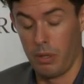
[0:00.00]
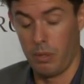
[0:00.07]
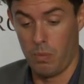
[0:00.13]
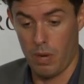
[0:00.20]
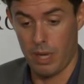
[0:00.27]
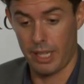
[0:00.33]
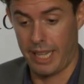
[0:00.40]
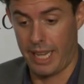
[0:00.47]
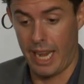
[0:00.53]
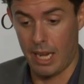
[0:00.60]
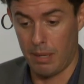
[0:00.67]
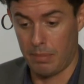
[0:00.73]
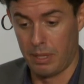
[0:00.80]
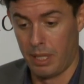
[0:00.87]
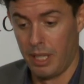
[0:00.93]
In one
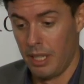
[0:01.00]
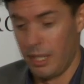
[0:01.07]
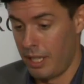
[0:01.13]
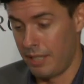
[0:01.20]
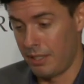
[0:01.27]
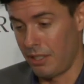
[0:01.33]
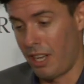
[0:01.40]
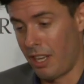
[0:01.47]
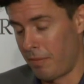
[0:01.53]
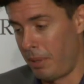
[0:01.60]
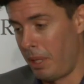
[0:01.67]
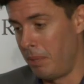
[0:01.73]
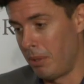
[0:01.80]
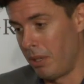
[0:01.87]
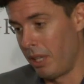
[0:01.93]
camp, there's a lot of
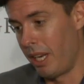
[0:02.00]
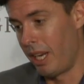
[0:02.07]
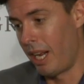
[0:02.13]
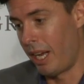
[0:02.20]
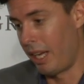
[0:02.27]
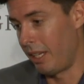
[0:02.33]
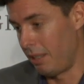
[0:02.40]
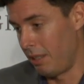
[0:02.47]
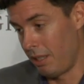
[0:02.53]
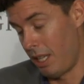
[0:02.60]
people that I